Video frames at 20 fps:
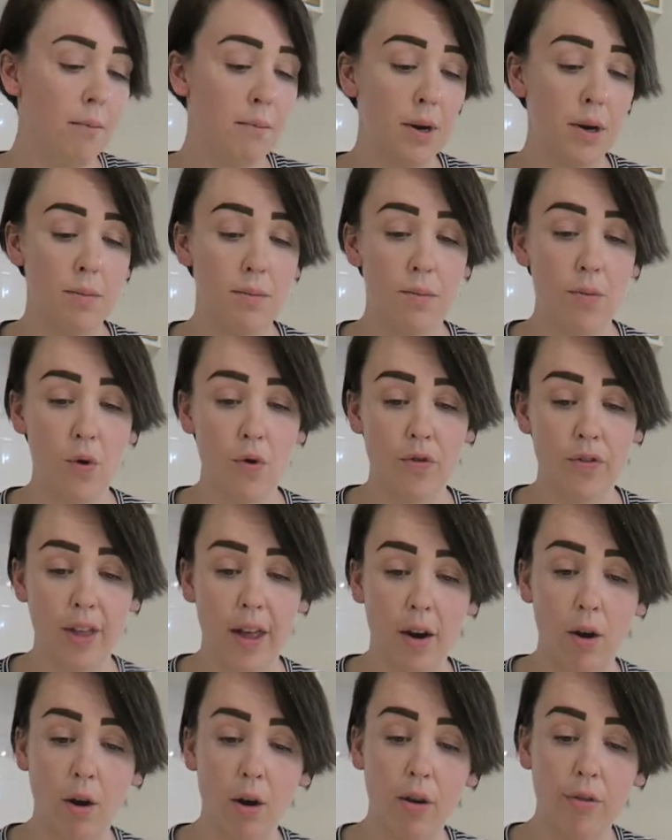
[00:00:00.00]
I'm going to move
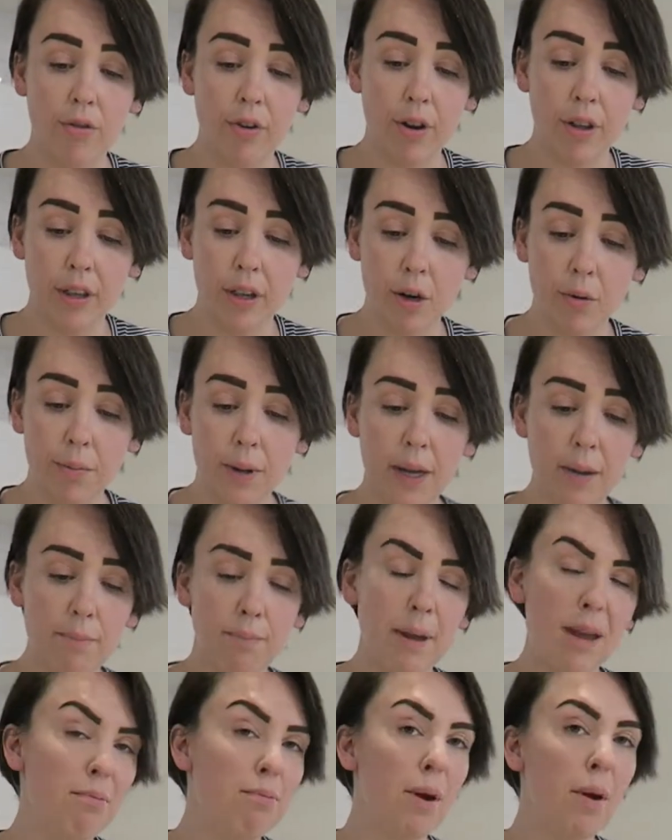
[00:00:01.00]
that over a little bit.
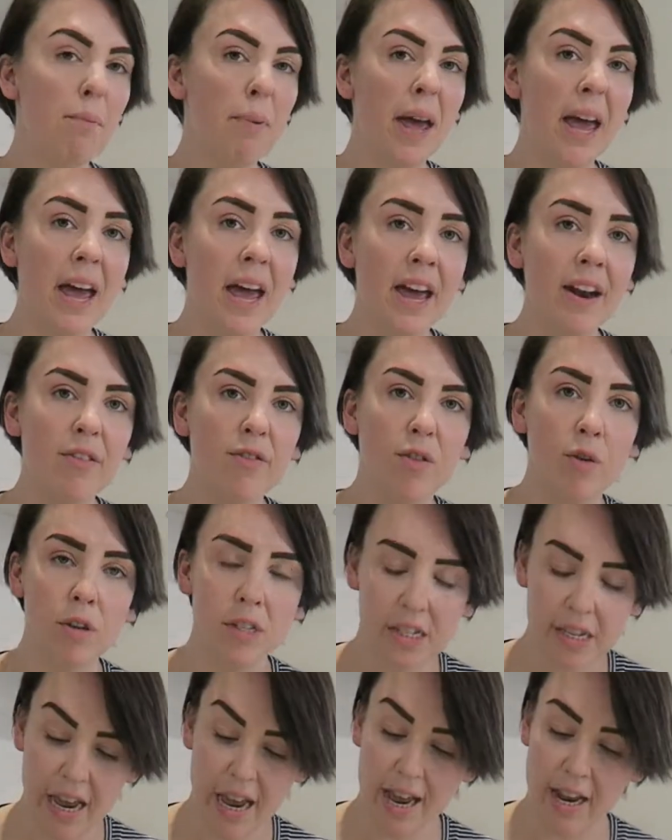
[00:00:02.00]
Be prepared for
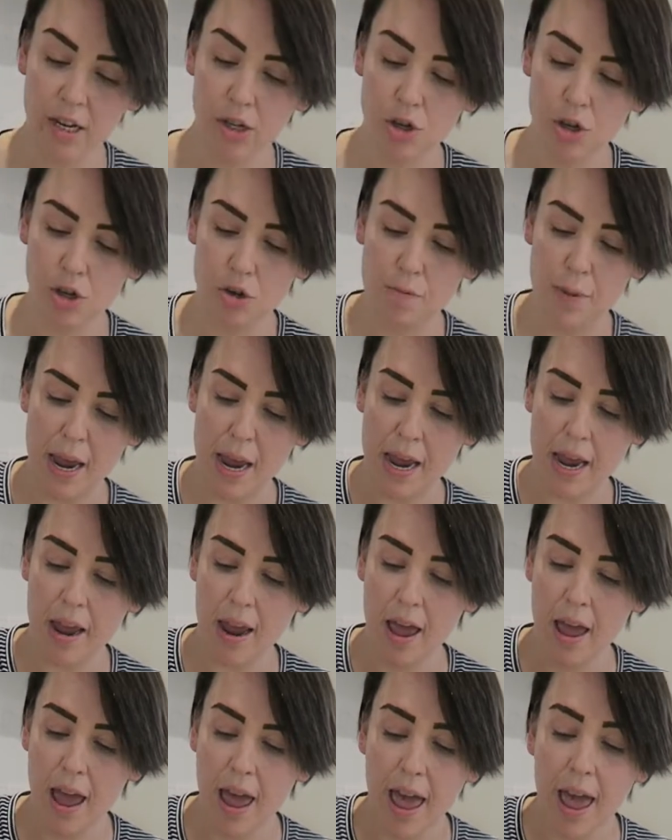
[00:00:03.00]
sand to be
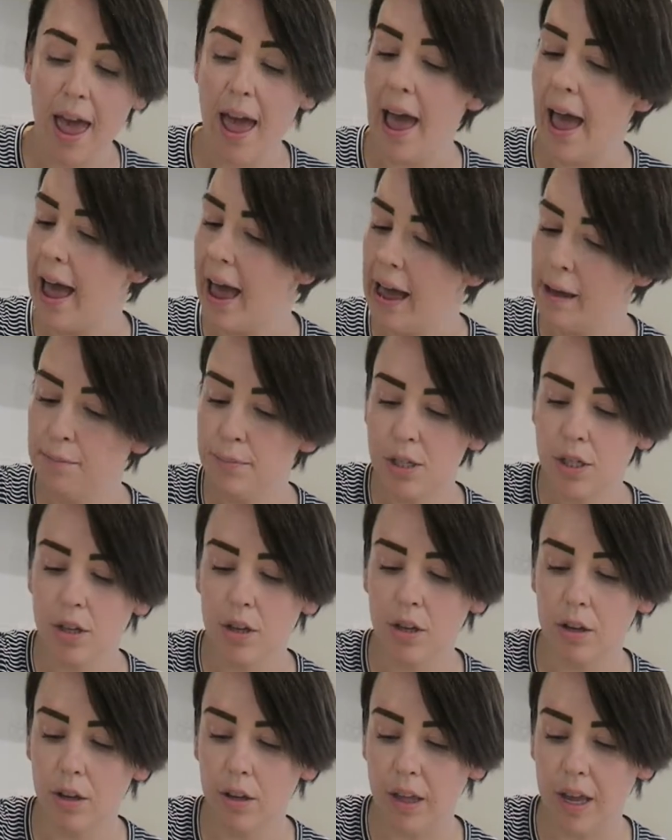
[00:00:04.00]

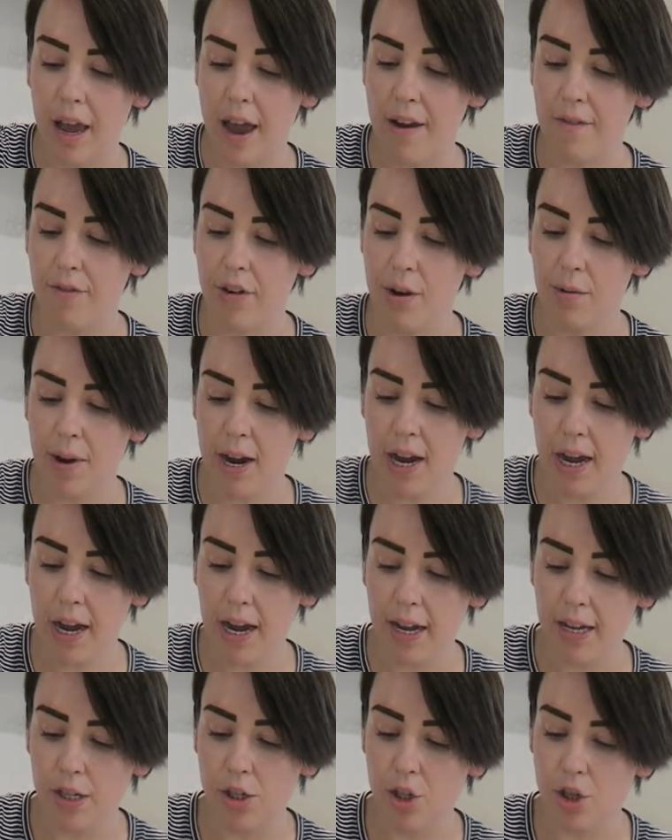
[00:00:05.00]
absolutely everywhere
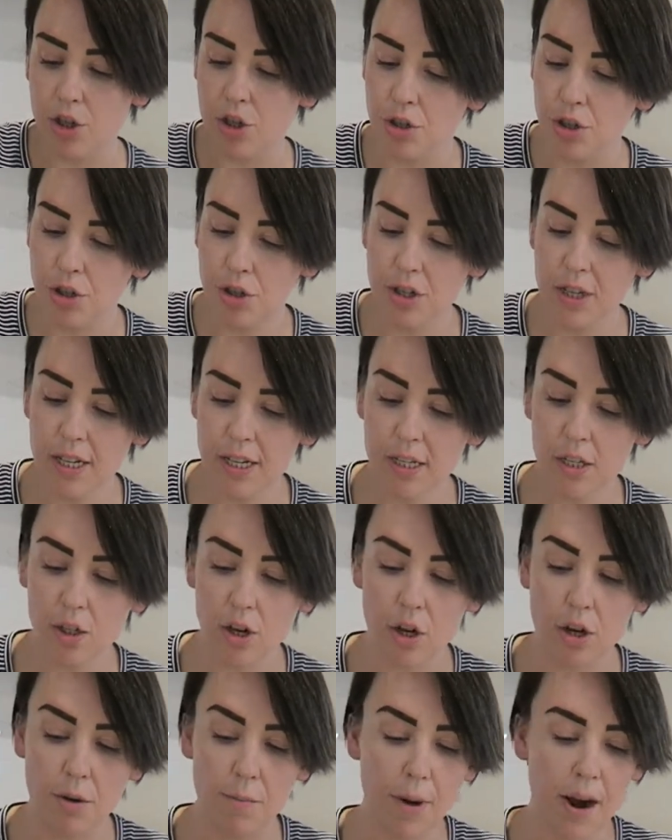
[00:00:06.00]
as you do this, so
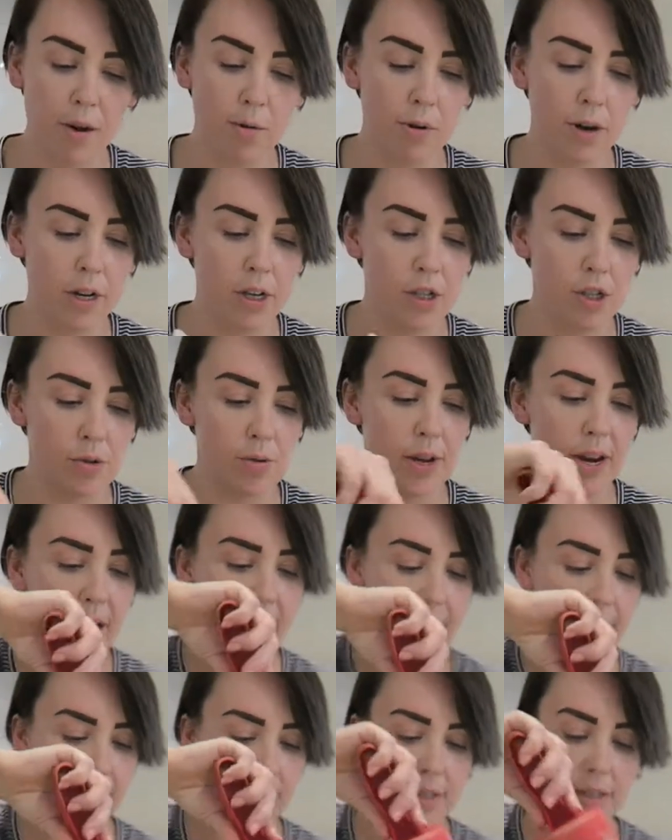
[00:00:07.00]
you might want to do it
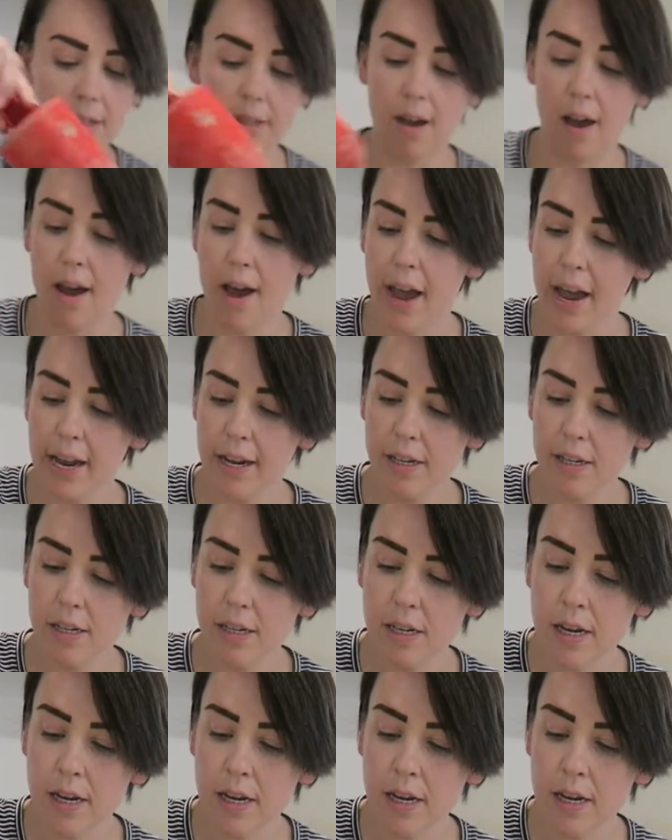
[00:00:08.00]
outside.